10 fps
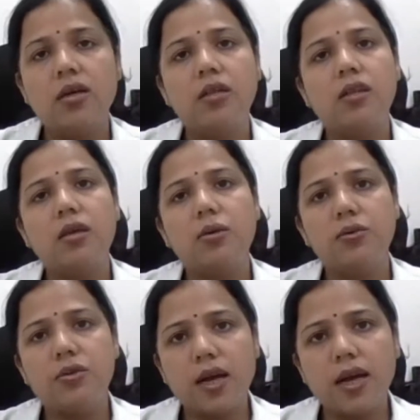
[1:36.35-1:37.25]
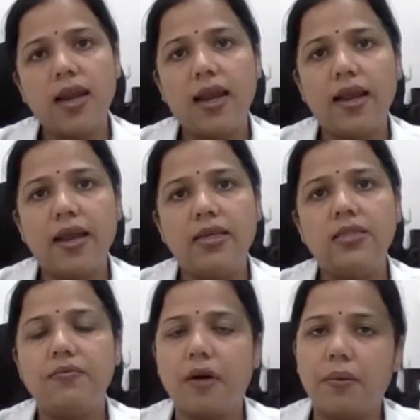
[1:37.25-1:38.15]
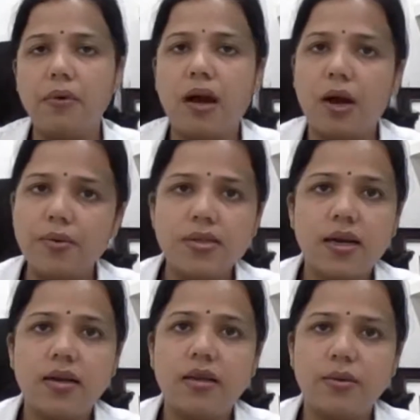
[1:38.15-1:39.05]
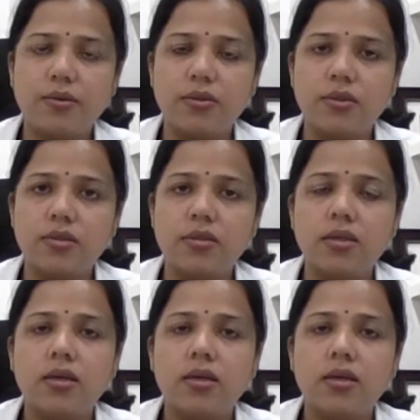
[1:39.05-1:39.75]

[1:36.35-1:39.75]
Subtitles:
the uterine lining is found outside the uterus.